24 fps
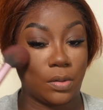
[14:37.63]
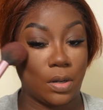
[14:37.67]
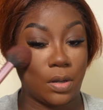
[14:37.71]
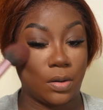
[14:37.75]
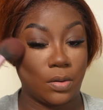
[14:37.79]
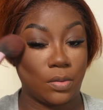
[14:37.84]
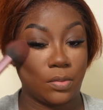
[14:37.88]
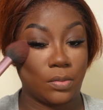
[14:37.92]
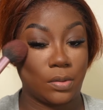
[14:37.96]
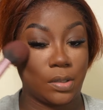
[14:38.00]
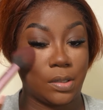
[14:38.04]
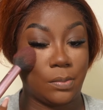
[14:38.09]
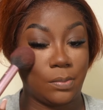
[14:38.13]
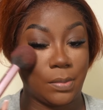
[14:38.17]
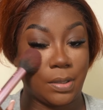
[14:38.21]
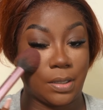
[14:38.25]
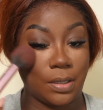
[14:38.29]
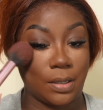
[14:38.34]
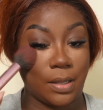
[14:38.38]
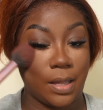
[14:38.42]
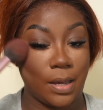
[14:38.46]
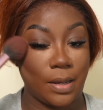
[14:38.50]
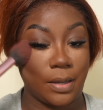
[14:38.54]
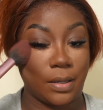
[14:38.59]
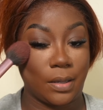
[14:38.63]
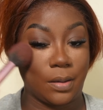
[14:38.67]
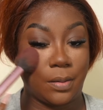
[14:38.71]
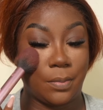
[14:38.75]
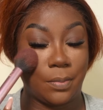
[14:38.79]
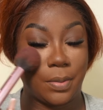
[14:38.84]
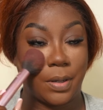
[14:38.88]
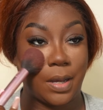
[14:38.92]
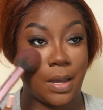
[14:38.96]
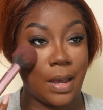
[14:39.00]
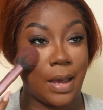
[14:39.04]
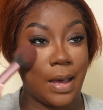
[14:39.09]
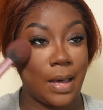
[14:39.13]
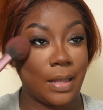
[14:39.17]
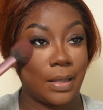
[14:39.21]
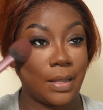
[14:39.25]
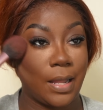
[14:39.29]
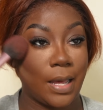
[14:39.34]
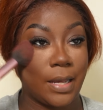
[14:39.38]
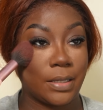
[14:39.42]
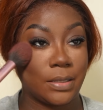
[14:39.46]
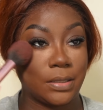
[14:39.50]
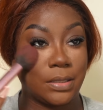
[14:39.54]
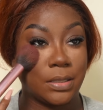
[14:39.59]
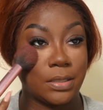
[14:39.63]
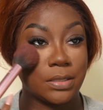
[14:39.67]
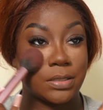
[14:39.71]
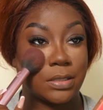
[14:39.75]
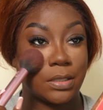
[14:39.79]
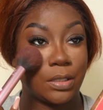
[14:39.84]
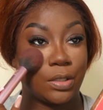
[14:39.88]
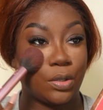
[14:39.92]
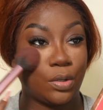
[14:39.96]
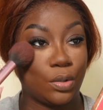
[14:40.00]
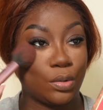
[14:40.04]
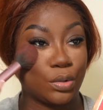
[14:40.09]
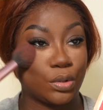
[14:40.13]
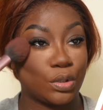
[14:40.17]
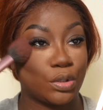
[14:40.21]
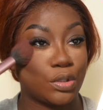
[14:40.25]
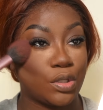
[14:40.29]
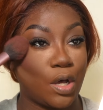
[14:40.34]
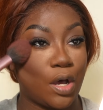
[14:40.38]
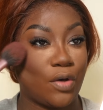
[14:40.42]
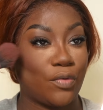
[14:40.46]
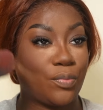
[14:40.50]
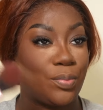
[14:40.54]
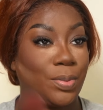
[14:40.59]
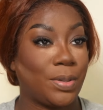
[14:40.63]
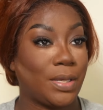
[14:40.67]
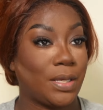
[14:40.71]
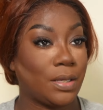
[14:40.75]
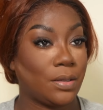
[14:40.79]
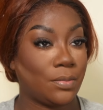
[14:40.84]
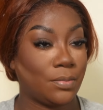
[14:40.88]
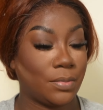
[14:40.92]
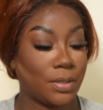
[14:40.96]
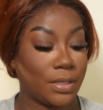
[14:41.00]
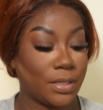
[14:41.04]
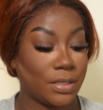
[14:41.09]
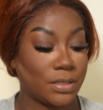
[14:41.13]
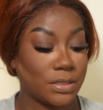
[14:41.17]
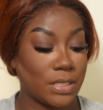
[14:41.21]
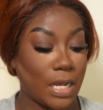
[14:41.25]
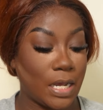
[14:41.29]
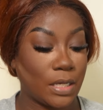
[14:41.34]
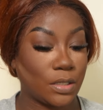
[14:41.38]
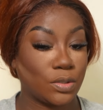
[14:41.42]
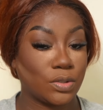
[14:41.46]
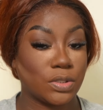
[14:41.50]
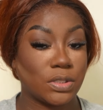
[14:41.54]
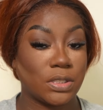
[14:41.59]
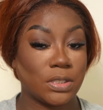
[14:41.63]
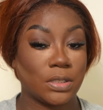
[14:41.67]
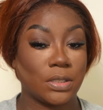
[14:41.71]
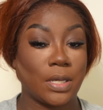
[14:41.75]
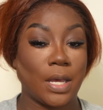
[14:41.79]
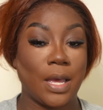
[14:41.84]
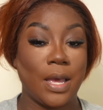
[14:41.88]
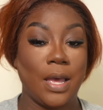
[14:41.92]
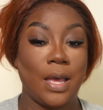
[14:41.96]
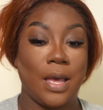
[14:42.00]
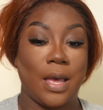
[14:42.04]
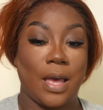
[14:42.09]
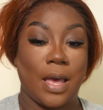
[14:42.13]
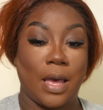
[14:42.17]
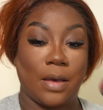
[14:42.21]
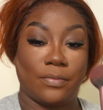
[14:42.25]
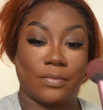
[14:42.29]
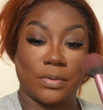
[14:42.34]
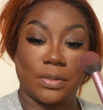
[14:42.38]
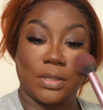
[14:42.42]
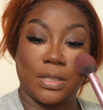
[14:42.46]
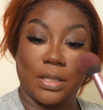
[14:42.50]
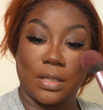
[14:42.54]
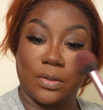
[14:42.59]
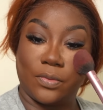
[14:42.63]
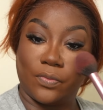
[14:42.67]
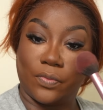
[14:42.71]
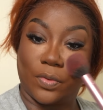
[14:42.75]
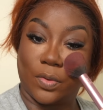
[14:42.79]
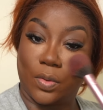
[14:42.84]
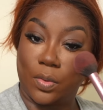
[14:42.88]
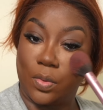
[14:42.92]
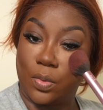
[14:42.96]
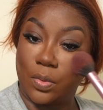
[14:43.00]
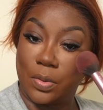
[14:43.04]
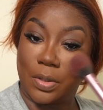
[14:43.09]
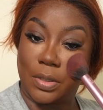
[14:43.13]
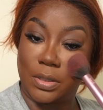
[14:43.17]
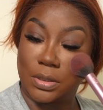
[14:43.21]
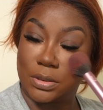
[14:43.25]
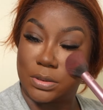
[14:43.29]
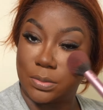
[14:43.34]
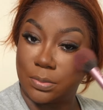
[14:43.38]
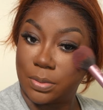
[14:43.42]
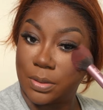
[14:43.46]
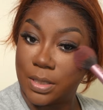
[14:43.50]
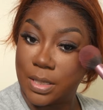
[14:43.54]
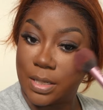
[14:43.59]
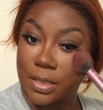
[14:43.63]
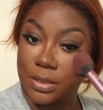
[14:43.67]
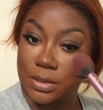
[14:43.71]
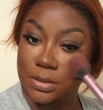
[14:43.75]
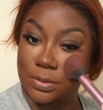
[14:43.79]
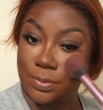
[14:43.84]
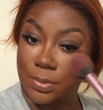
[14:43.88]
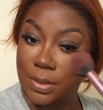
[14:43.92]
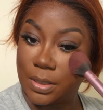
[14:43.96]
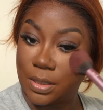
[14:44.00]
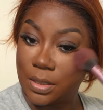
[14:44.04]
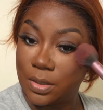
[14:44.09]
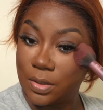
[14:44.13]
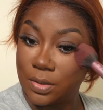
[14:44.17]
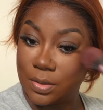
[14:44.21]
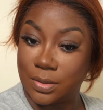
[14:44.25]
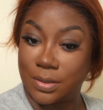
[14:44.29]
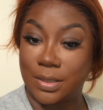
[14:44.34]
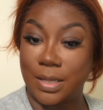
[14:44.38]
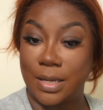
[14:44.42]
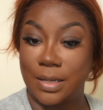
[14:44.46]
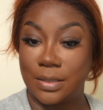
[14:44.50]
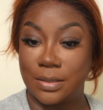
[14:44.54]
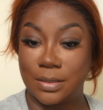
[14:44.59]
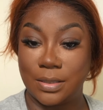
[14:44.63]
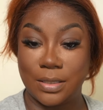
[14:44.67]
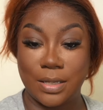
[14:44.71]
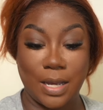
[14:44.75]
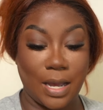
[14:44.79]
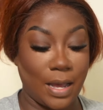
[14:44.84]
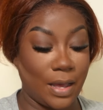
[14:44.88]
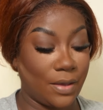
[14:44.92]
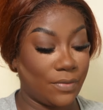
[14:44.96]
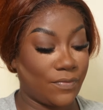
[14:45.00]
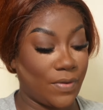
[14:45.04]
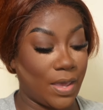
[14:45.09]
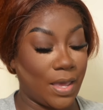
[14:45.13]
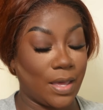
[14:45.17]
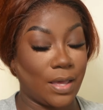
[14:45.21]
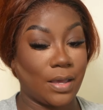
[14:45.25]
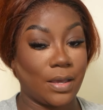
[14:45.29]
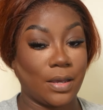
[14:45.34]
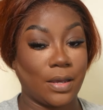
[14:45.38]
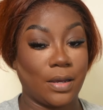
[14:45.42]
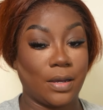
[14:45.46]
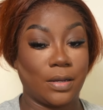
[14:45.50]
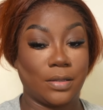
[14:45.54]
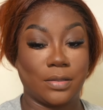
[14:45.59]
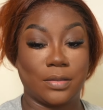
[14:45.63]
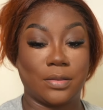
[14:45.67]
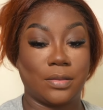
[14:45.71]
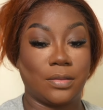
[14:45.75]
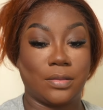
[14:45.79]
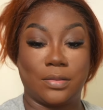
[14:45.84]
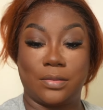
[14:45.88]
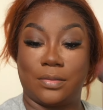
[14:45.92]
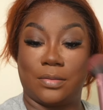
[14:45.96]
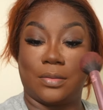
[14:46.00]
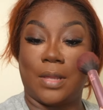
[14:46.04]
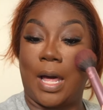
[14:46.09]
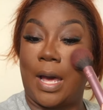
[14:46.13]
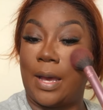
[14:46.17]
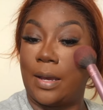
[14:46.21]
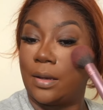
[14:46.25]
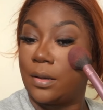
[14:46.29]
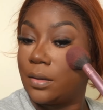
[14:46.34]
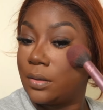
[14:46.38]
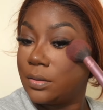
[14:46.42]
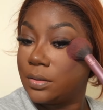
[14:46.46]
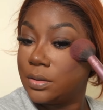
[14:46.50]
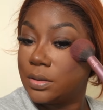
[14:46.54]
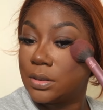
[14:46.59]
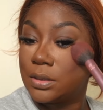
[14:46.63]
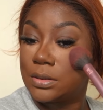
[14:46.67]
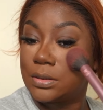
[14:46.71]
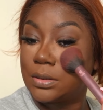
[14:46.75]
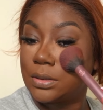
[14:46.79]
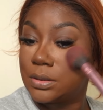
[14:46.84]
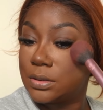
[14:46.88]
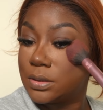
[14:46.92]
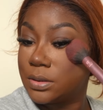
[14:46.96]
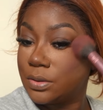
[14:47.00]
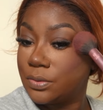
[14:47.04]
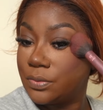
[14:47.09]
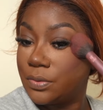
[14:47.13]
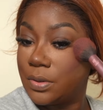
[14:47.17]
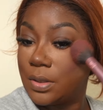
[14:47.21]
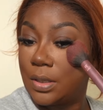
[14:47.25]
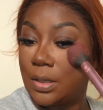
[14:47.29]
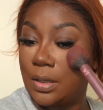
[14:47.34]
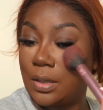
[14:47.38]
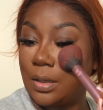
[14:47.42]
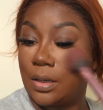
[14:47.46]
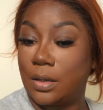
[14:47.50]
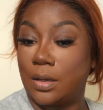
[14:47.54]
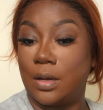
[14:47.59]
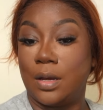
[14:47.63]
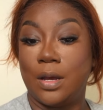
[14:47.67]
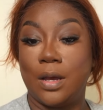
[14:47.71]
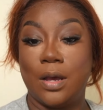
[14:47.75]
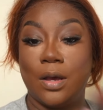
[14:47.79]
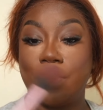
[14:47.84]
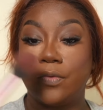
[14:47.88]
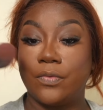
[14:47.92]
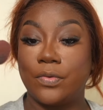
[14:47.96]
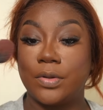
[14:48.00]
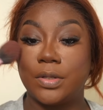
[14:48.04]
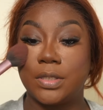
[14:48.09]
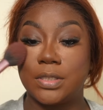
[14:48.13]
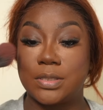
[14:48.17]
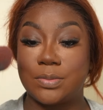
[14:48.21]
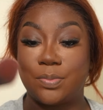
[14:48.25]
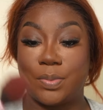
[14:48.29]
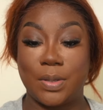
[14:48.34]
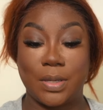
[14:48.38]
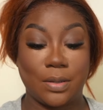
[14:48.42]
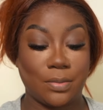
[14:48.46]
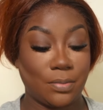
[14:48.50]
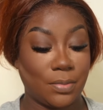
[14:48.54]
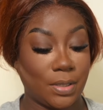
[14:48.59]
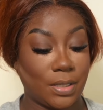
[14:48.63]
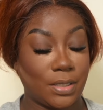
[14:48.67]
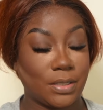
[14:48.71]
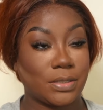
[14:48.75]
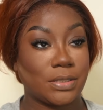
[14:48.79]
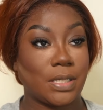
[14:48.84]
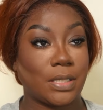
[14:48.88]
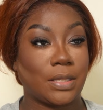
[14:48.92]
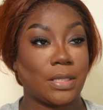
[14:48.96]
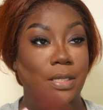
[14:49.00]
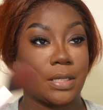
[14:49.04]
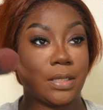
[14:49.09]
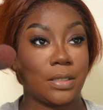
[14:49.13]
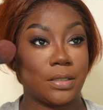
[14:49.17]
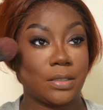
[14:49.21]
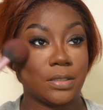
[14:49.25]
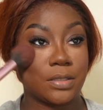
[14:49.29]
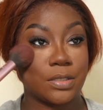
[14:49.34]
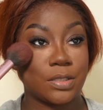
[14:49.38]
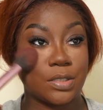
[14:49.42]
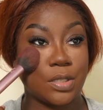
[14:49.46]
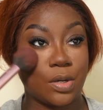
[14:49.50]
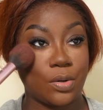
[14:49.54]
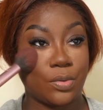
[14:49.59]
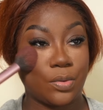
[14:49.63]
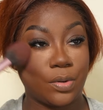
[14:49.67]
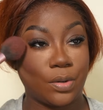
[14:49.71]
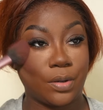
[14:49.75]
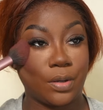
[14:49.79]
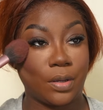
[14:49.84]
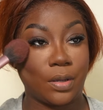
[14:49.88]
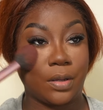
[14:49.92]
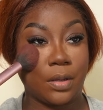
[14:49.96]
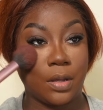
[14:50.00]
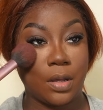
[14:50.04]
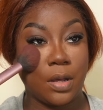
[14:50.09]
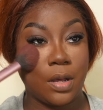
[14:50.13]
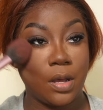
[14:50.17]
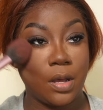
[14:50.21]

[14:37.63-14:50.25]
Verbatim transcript: don't give me the lion. But I like this little soft pink blush. I used to have a thing for orange blush, but here lately I've had like just this little thing for this pink blush. I think it looks so good